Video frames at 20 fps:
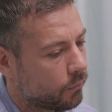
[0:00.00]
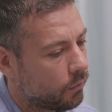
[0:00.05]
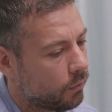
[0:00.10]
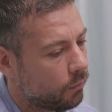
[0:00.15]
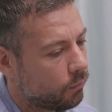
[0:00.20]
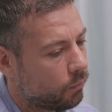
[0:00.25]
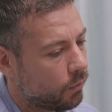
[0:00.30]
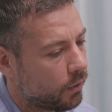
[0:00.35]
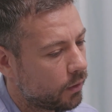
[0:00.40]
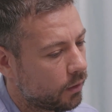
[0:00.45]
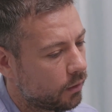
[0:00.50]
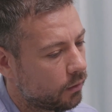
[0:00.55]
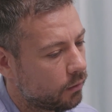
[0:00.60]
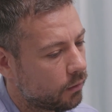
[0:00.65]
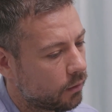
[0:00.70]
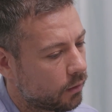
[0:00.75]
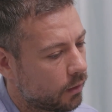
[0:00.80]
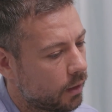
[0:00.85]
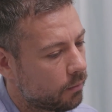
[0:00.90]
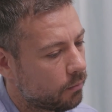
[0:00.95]
within
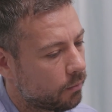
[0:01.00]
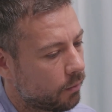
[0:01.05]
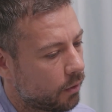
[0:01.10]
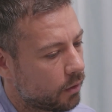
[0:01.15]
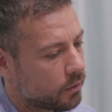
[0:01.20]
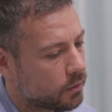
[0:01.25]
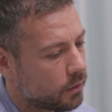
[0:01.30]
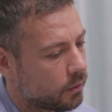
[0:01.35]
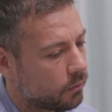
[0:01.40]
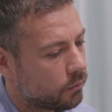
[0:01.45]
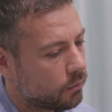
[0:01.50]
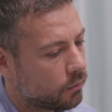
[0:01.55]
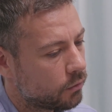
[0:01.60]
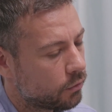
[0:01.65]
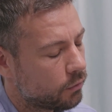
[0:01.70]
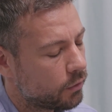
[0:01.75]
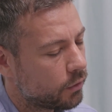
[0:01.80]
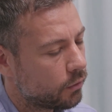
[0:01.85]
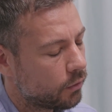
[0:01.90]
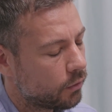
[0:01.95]
the Labour Party during your